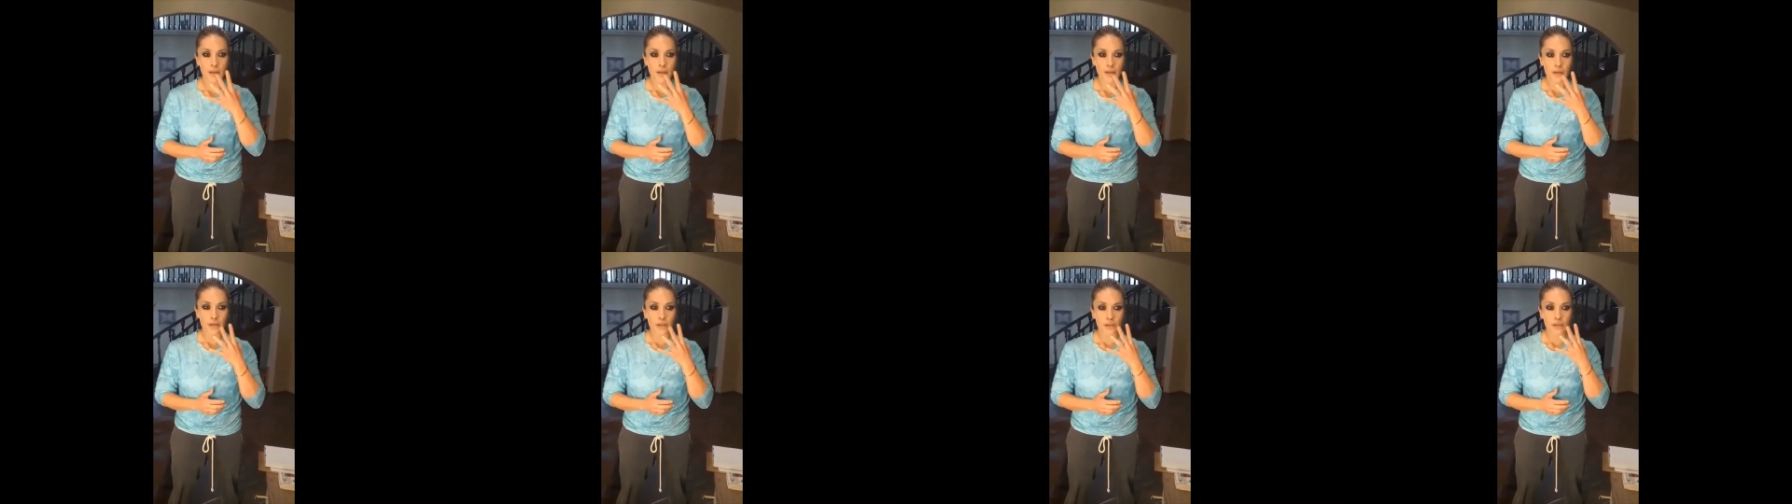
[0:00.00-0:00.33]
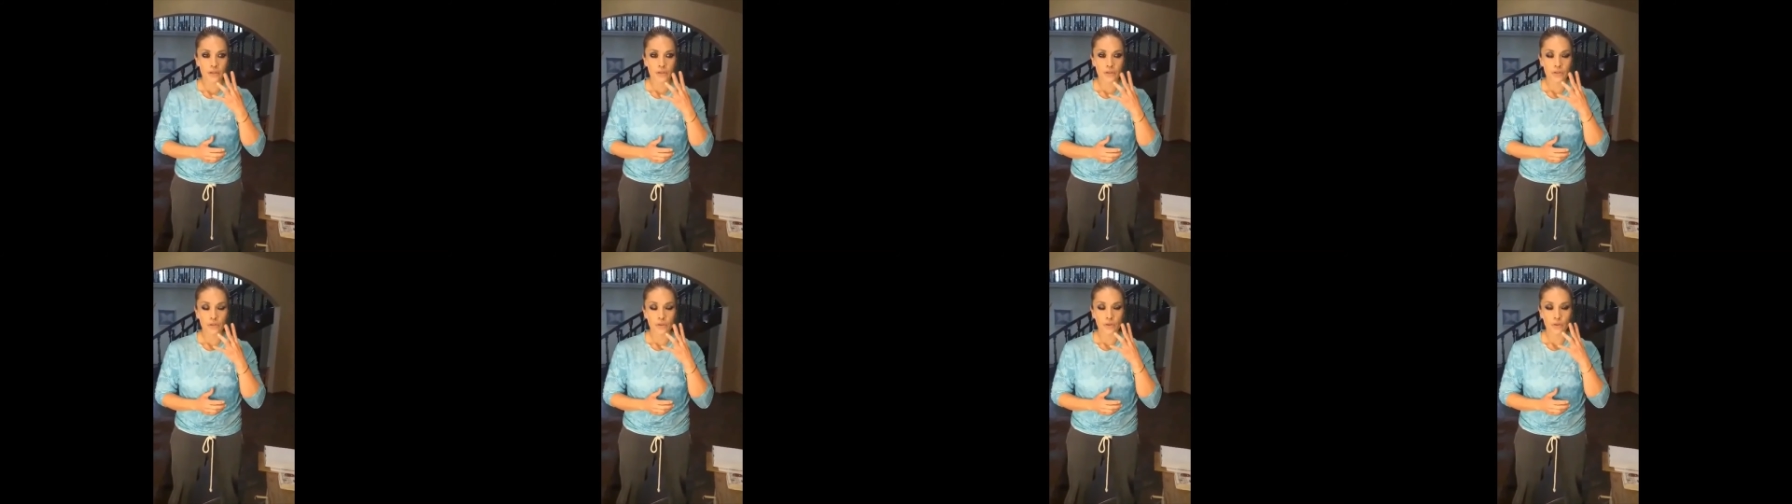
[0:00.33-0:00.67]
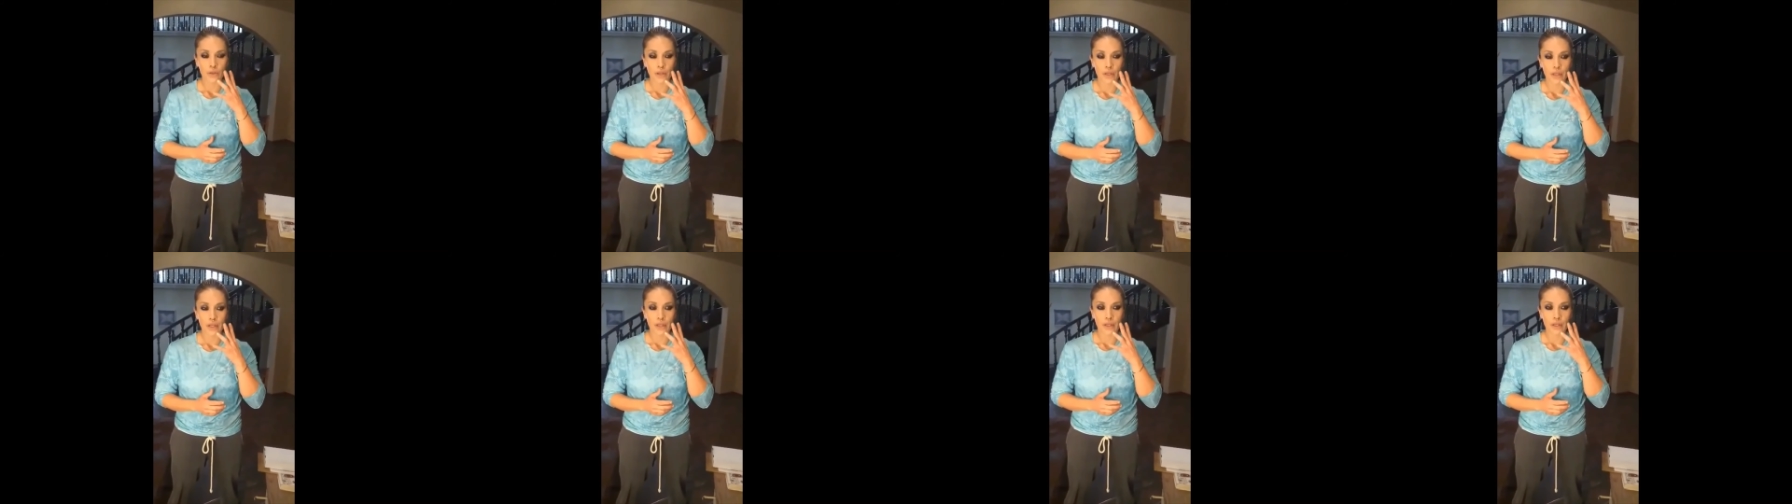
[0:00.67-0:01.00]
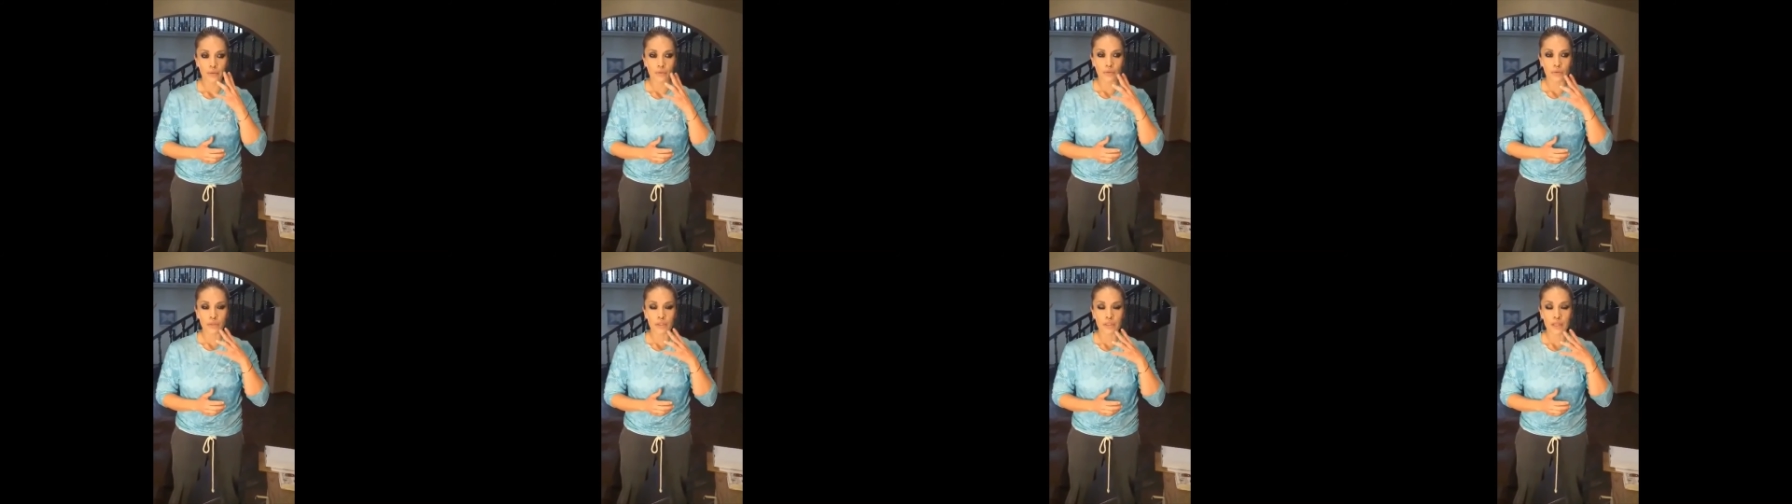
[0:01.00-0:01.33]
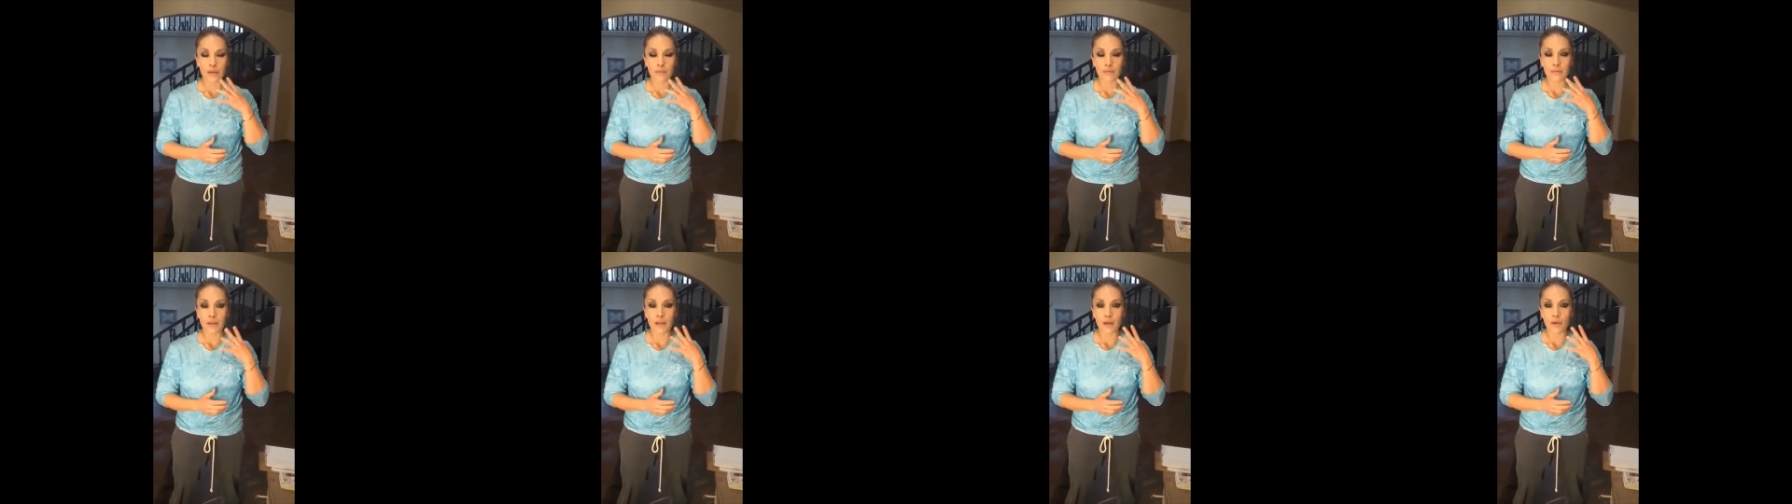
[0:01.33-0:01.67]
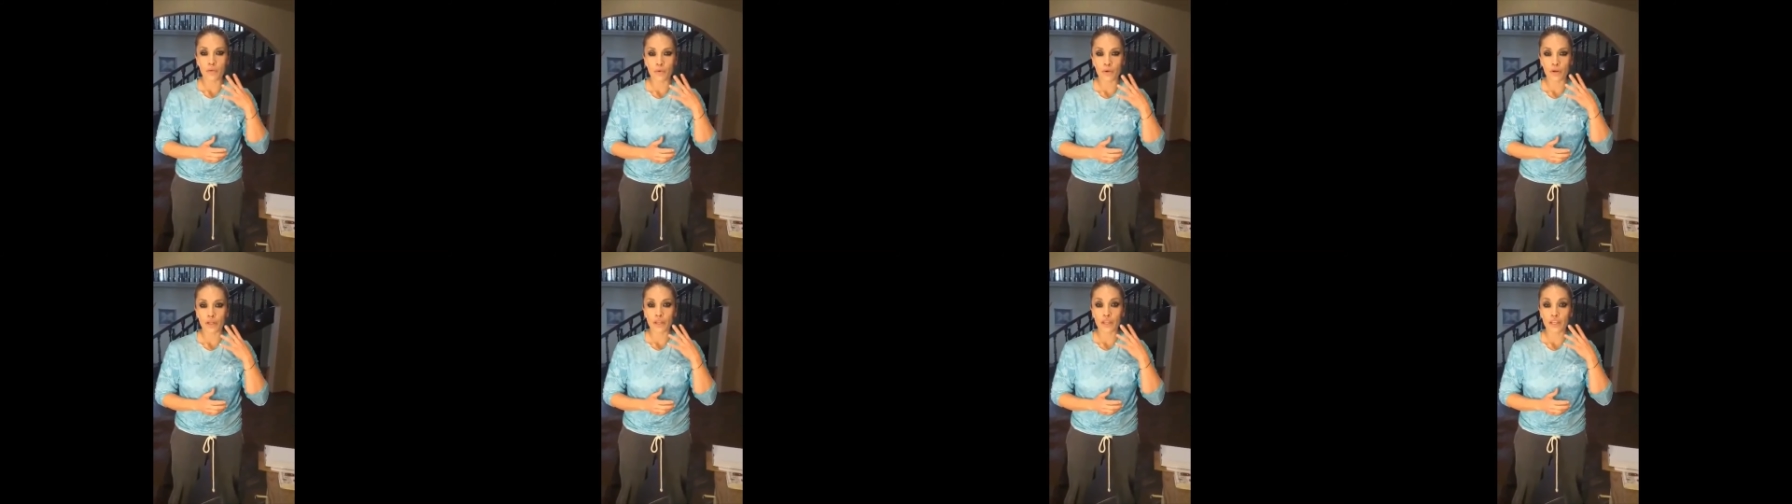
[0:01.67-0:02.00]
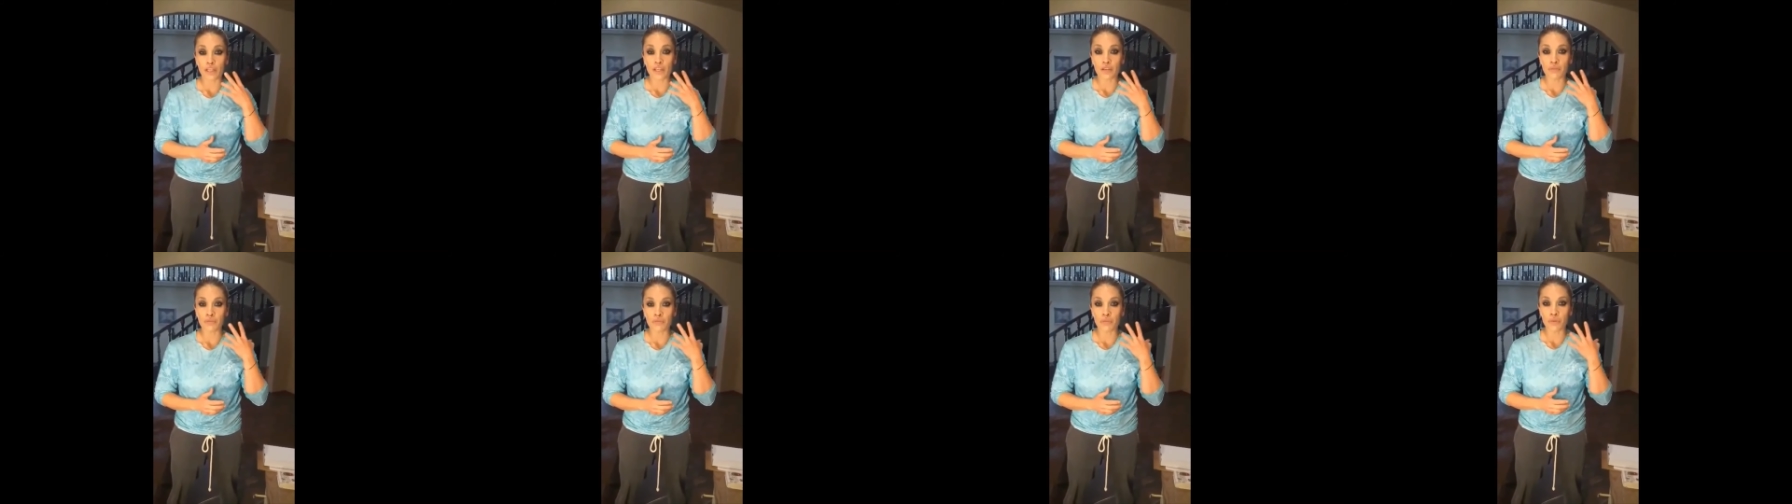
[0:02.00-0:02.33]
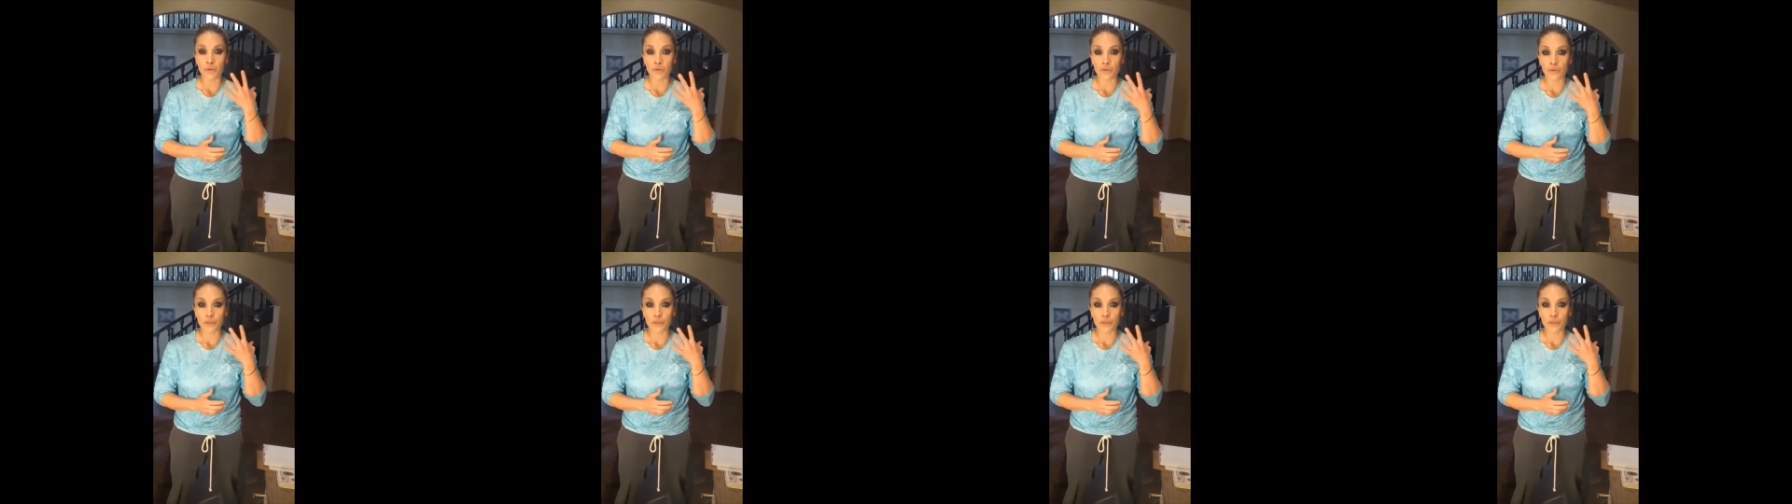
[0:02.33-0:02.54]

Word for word: so that it will stop networking and building